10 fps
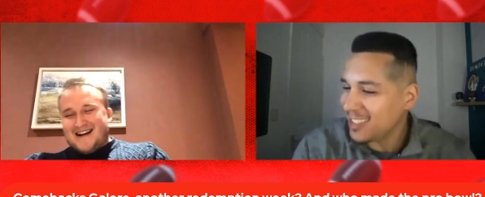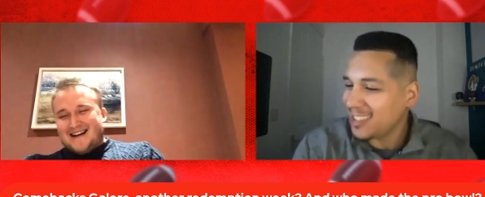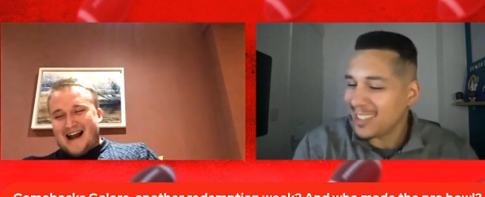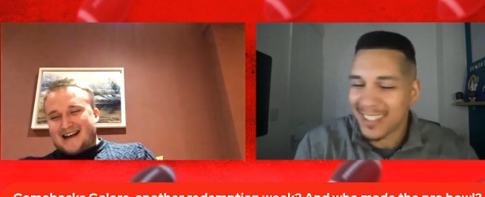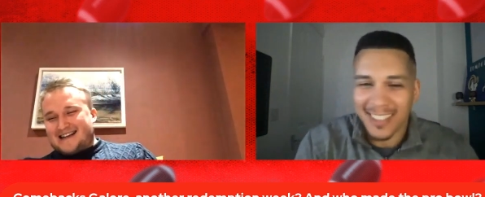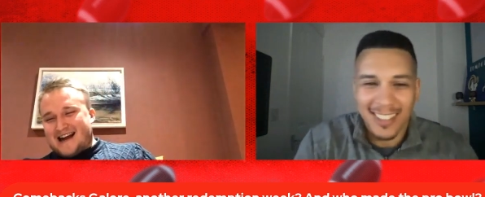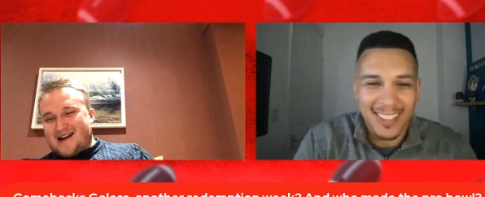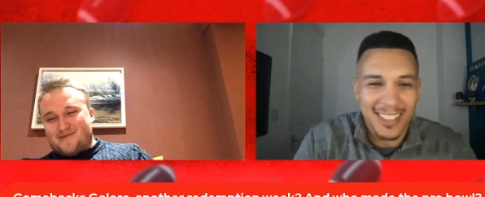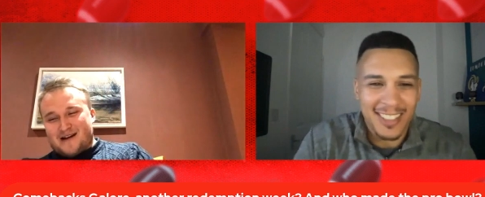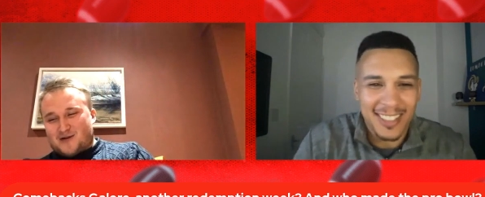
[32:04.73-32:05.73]
Speaker 1: Next
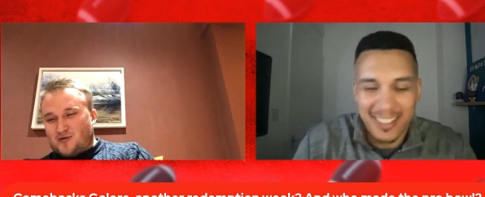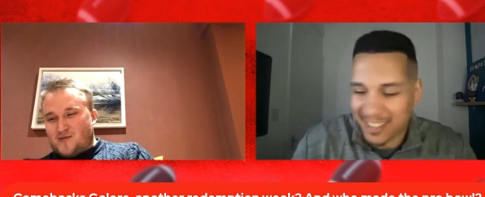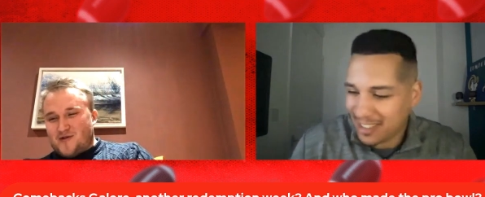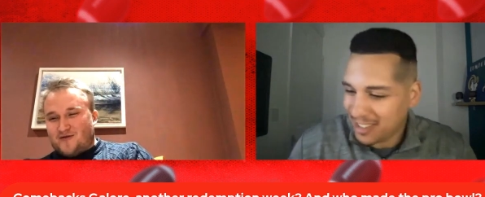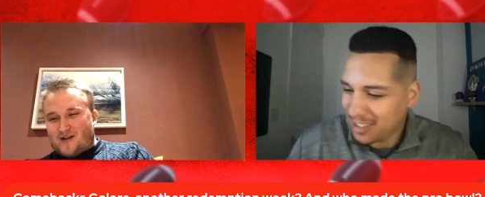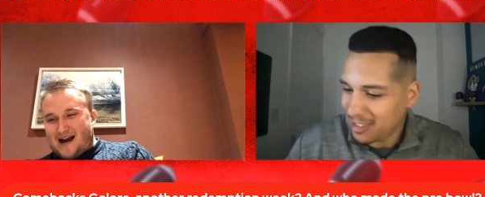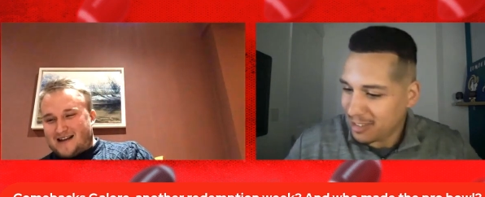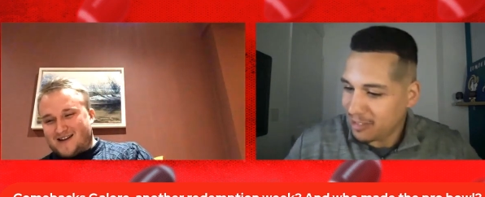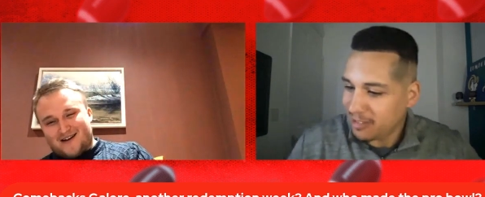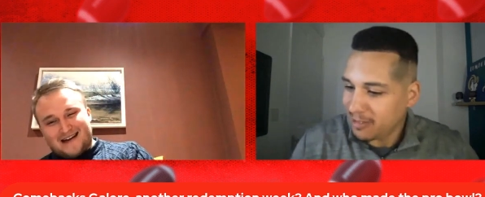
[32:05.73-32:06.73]
game, Bish, we'll move
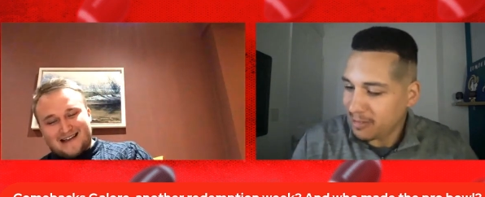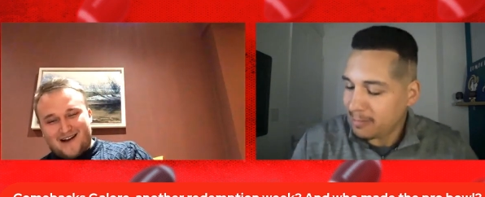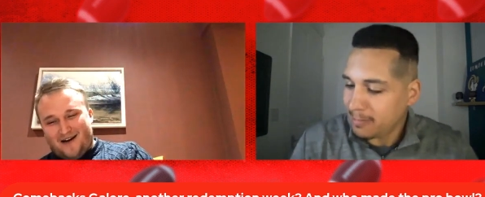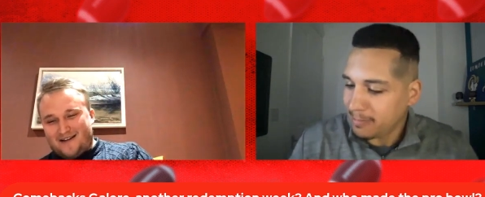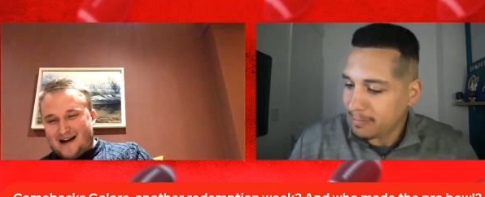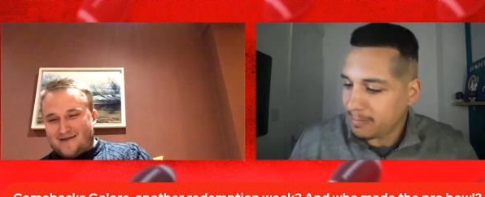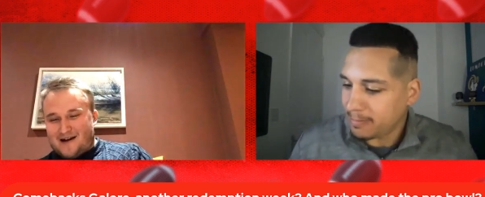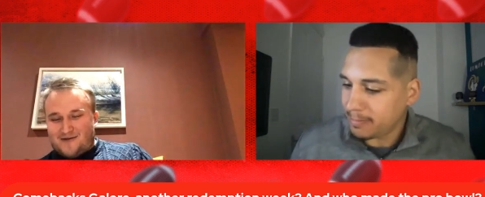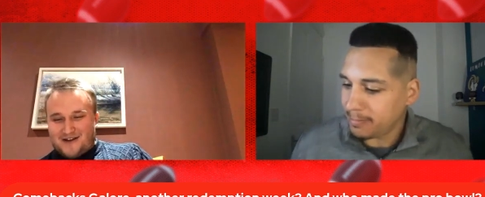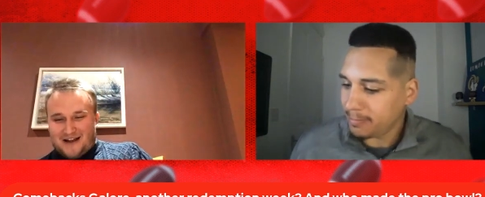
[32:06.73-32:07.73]
right on. It's not that
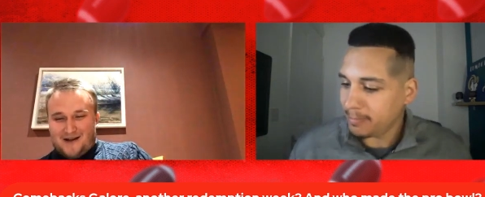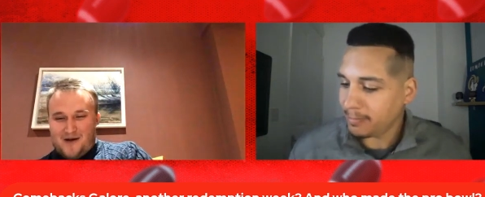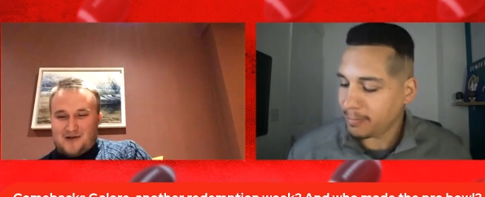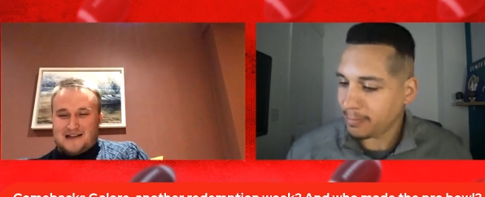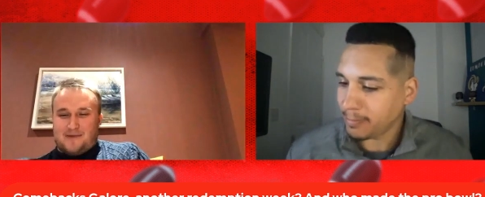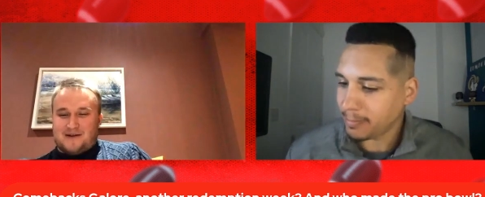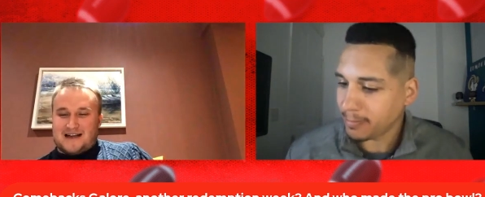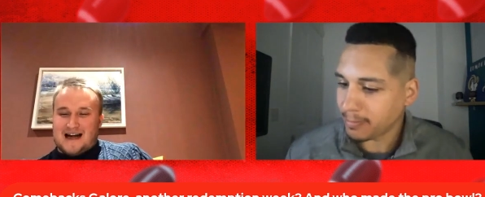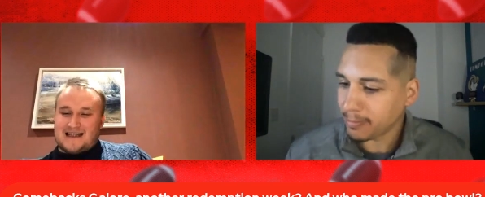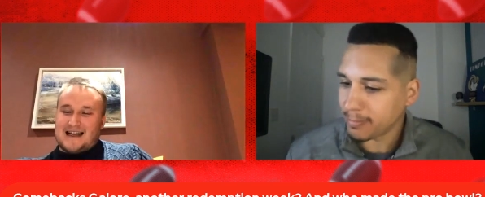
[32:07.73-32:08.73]
that wasn't the most
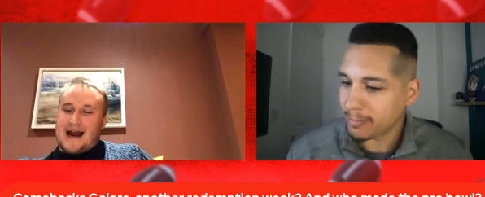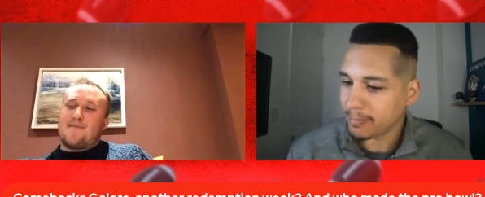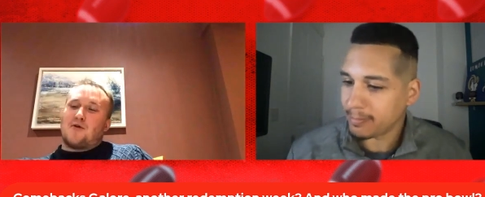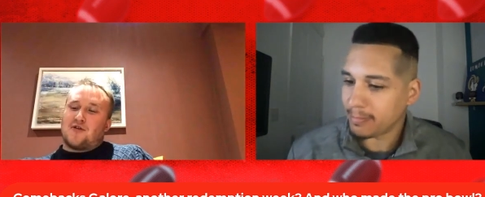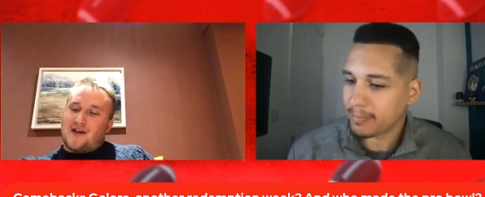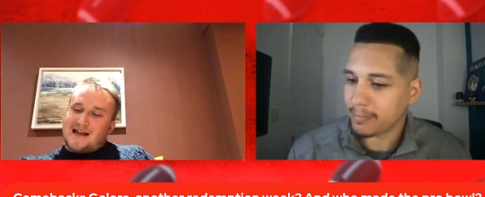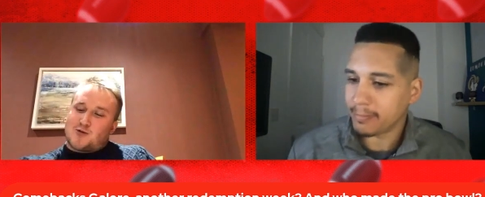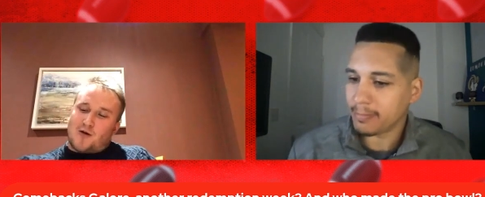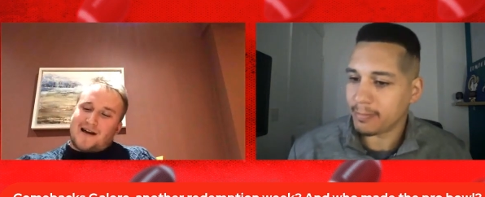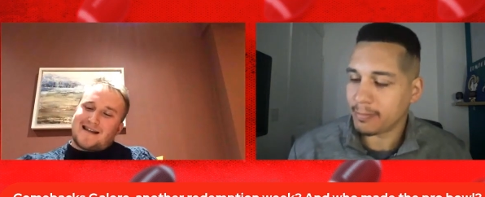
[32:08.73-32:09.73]
appetizing game, but
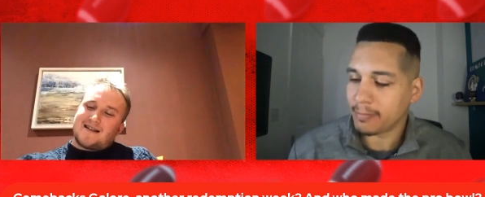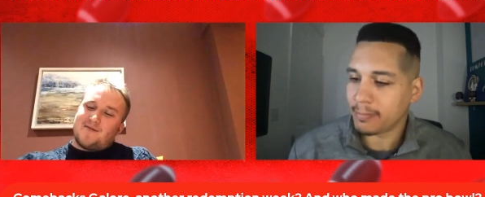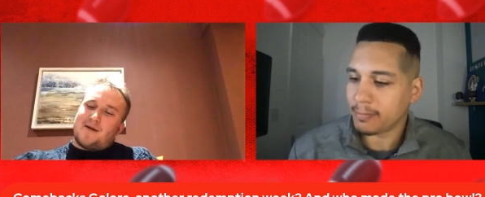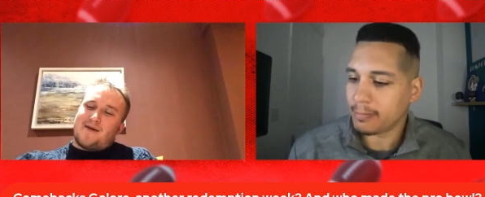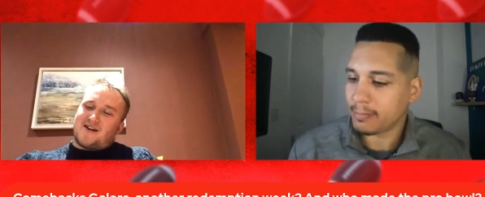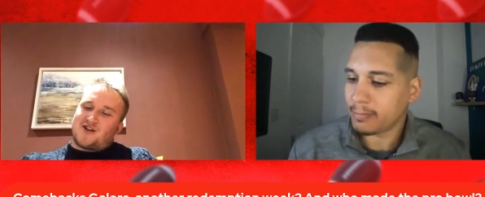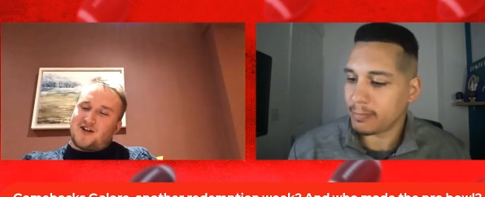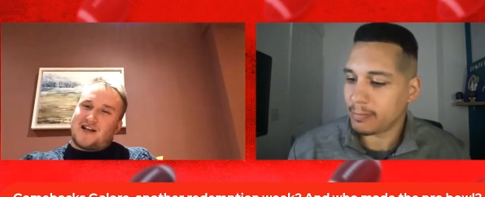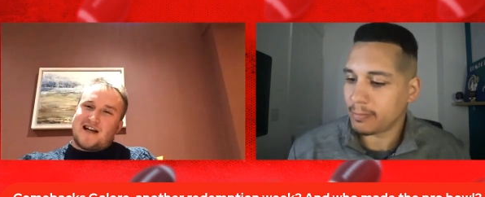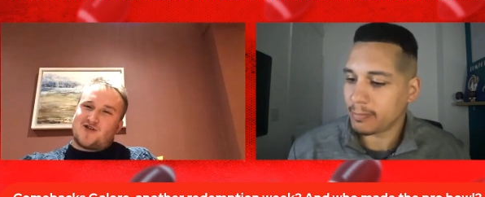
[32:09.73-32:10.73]
this one is to me, Bish.
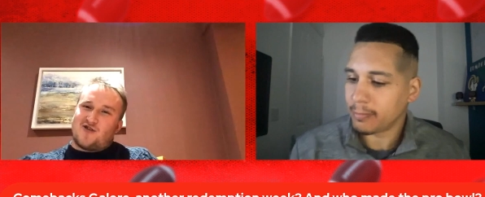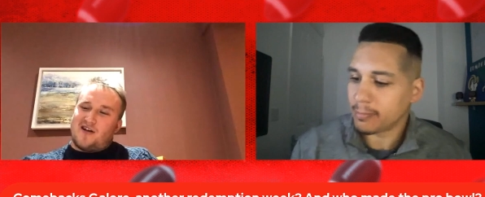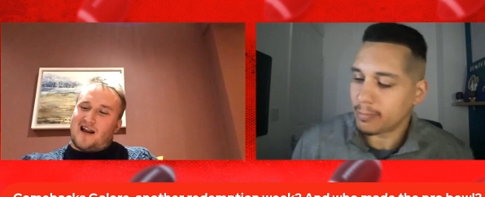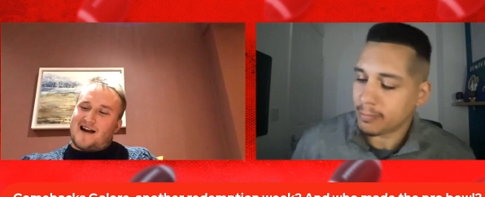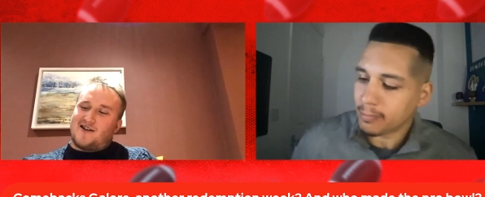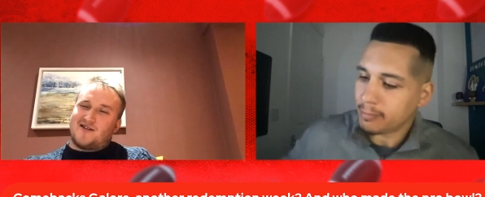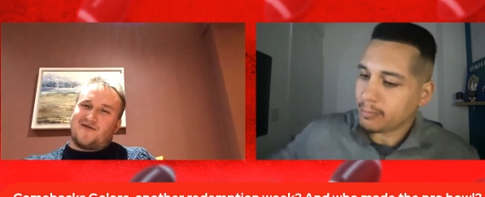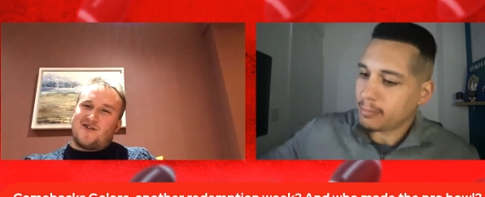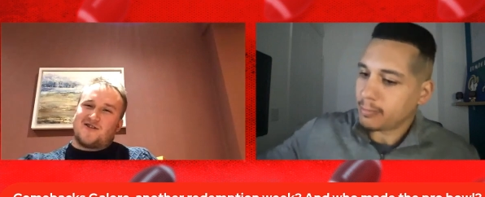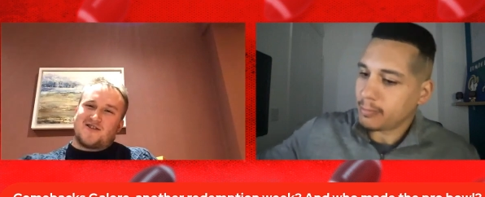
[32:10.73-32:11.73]
The Detroit Lions
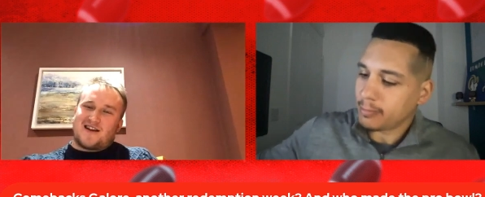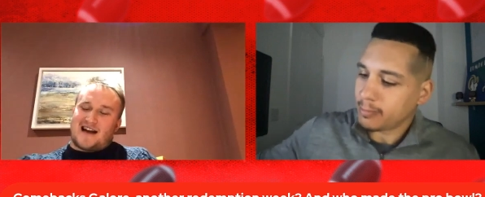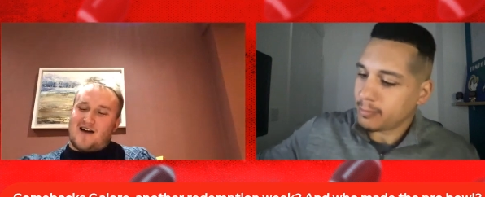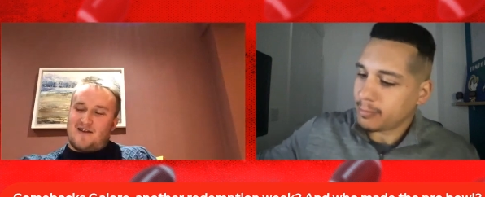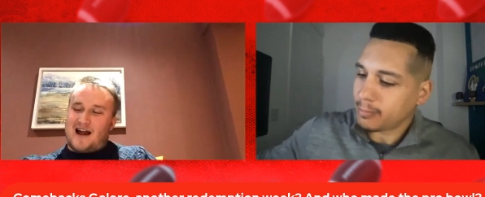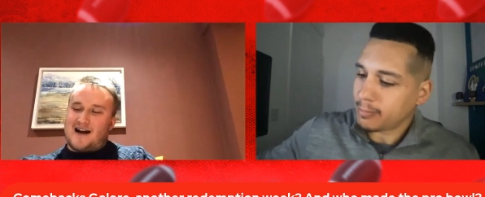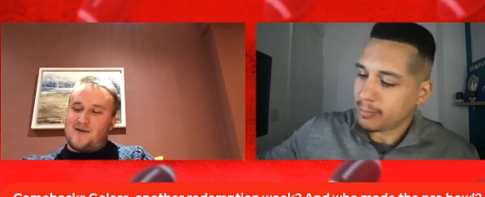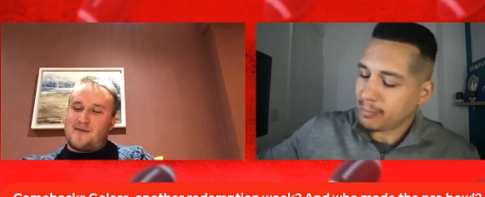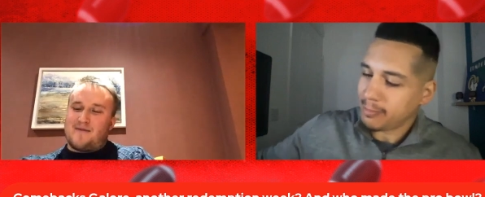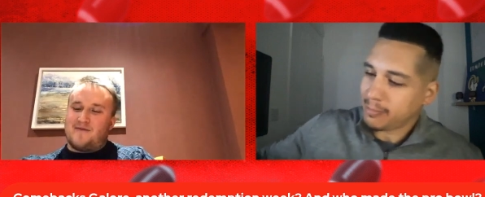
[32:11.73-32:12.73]
versus the
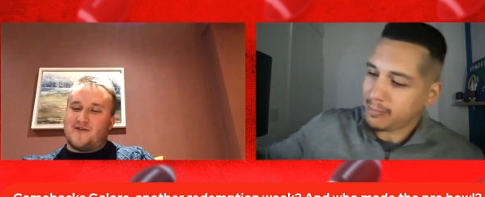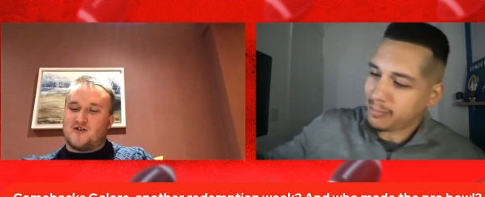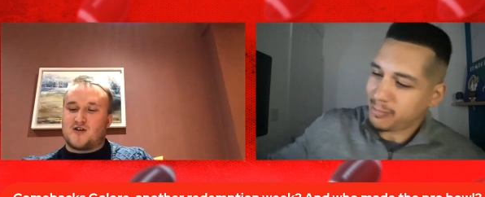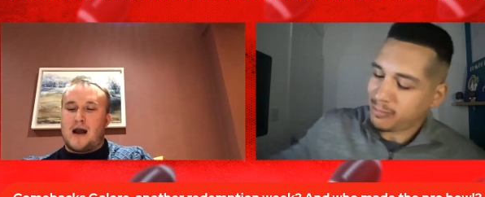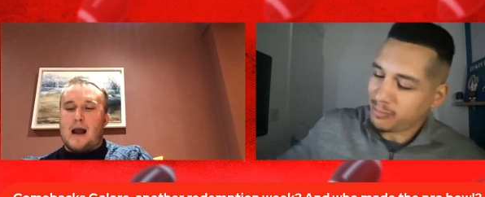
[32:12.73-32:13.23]
Carolina Panthers,